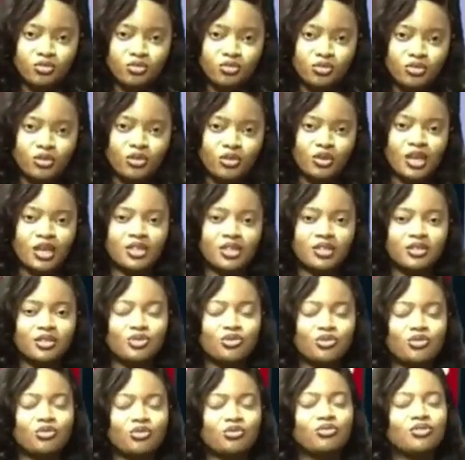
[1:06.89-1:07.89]

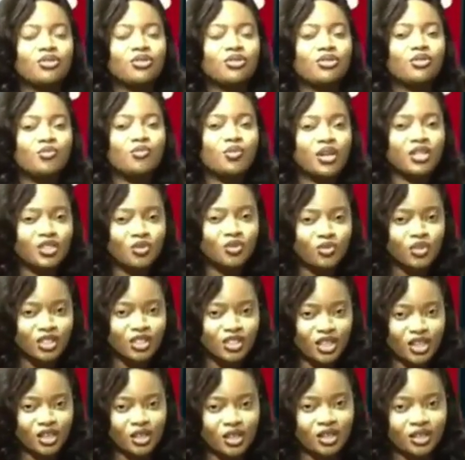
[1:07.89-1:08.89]
You make the
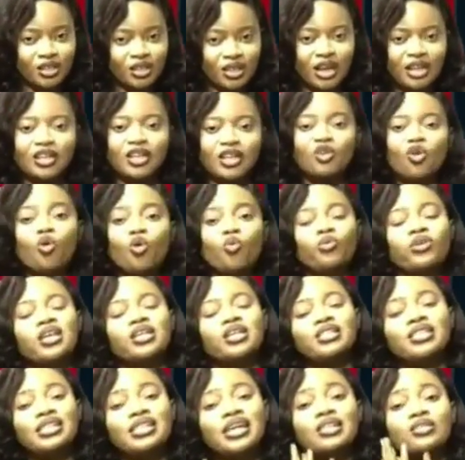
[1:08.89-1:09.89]
mistake, and then your
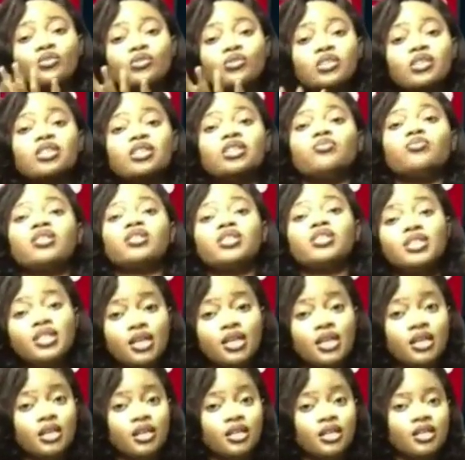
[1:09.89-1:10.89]
opponent gets to see the
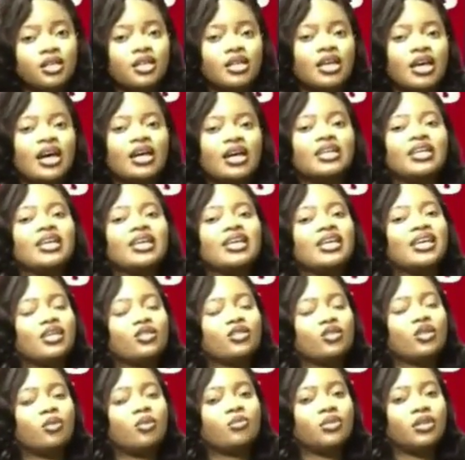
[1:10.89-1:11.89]
mistake, and then gets
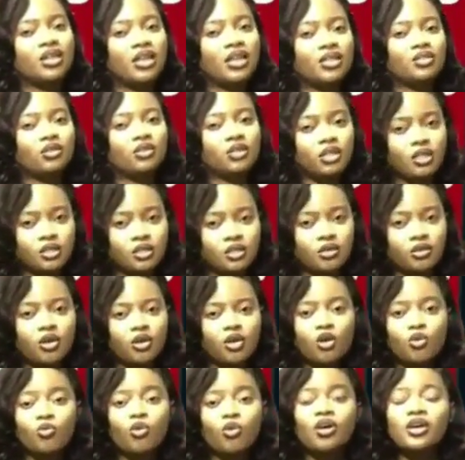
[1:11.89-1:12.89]
to capitalize on it.
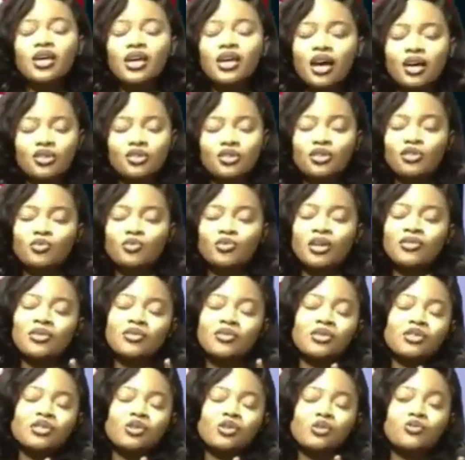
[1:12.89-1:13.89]
But here are
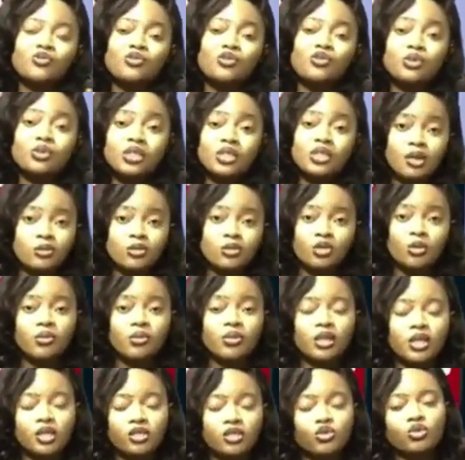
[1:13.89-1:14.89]
definitely some few tips, some
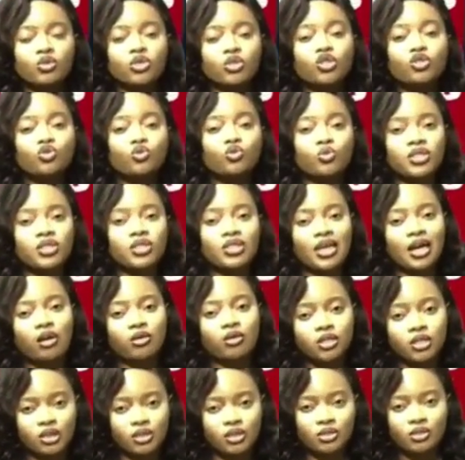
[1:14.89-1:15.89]
things you need to be
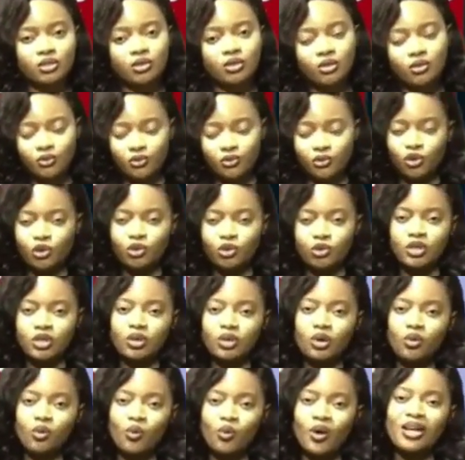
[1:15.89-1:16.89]
scouting for
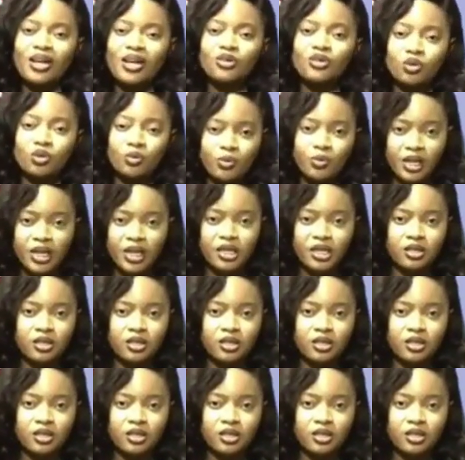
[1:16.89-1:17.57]
while you're playing.